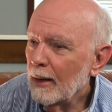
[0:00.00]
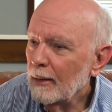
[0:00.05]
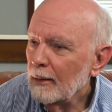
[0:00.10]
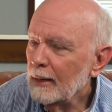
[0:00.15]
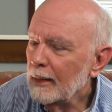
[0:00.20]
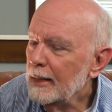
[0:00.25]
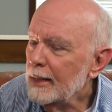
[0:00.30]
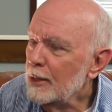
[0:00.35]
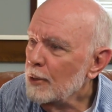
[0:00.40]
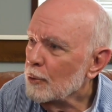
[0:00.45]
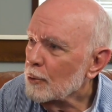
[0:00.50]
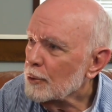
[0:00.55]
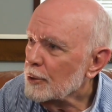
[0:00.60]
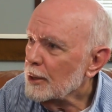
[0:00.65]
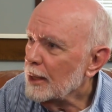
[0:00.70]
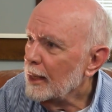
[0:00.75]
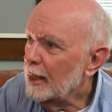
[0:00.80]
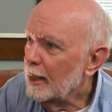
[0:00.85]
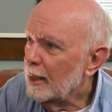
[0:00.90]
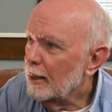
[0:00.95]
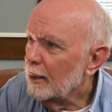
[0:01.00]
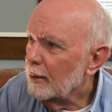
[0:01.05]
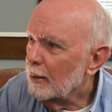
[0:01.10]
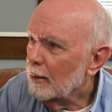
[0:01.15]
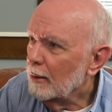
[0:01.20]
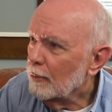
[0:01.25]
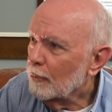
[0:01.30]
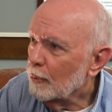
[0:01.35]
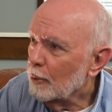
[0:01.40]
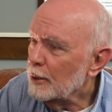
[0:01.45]
leaders in
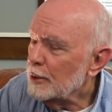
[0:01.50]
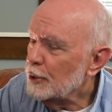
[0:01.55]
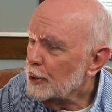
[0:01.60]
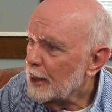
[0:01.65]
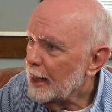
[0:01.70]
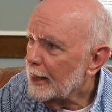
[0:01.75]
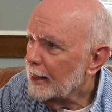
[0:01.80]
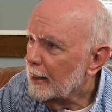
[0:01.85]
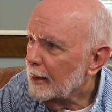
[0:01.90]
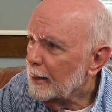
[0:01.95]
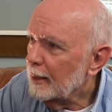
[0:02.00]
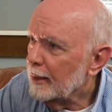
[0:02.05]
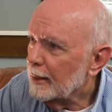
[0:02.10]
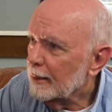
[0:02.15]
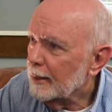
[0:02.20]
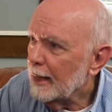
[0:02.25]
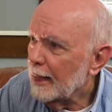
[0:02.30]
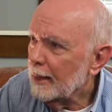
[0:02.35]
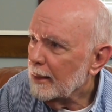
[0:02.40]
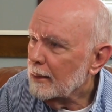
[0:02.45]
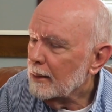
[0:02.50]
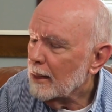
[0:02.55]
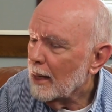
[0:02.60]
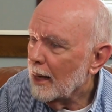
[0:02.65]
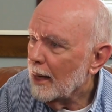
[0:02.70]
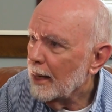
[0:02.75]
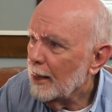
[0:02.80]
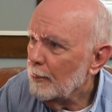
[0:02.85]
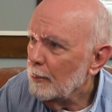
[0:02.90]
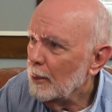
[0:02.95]
Christianity at that
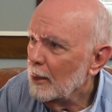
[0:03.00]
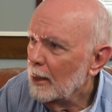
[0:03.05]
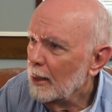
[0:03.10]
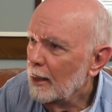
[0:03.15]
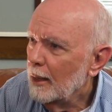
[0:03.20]
time